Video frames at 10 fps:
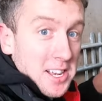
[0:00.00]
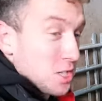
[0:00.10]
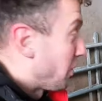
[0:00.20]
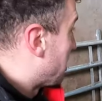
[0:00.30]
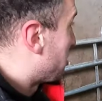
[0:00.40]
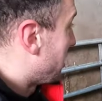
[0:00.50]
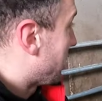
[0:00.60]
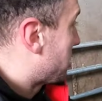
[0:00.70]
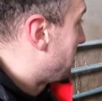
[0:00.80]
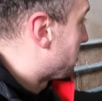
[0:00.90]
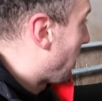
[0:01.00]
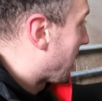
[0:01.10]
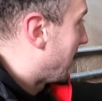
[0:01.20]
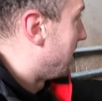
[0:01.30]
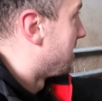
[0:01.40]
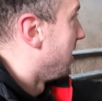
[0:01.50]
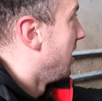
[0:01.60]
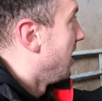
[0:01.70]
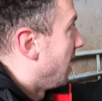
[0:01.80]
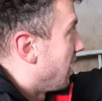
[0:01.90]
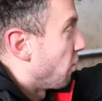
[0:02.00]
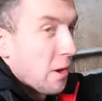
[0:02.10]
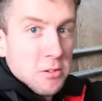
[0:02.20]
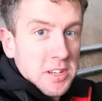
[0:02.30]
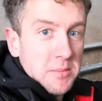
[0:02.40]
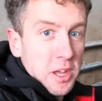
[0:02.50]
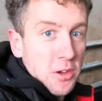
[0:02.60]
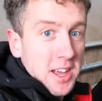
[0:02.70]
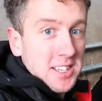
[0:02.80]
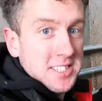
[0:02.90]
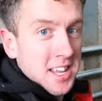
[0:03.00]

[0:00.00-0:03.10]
I just want to show you this sheep's back end and how well trimmed out it